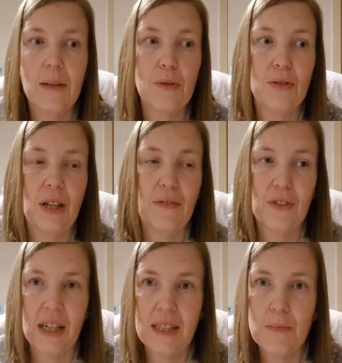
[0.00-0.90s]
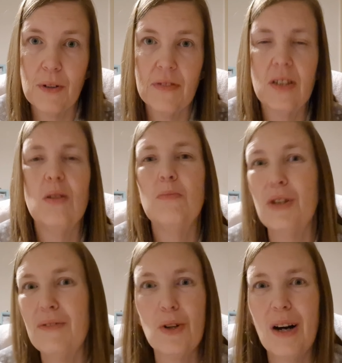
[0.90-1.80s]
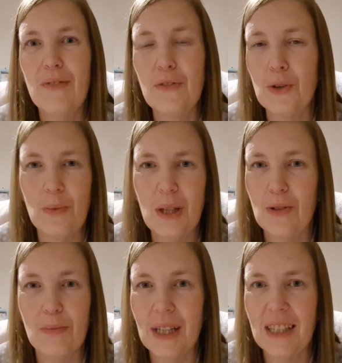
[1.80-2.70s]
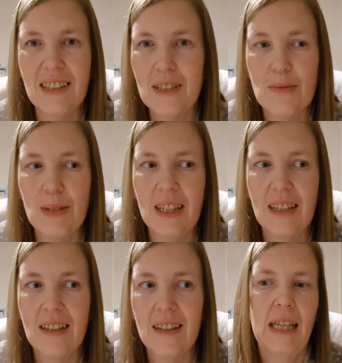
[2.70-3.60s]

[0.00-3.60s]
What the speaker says: I'm going out for his birthday. Oh, I'm not even going to have a full week on plan this week.